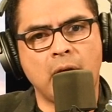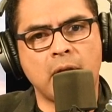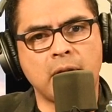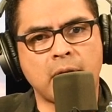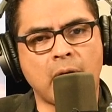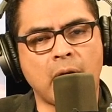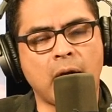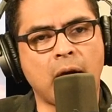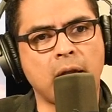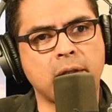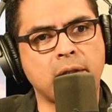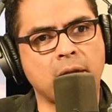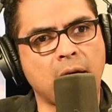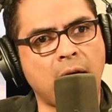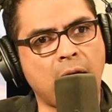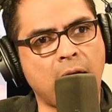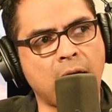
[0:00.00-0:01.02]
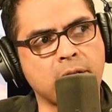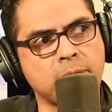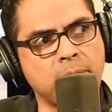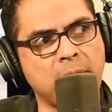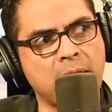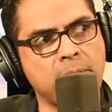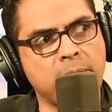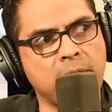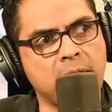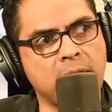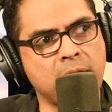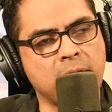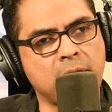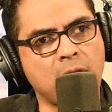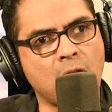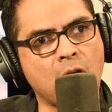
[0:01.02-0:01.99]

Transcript: that has maybe the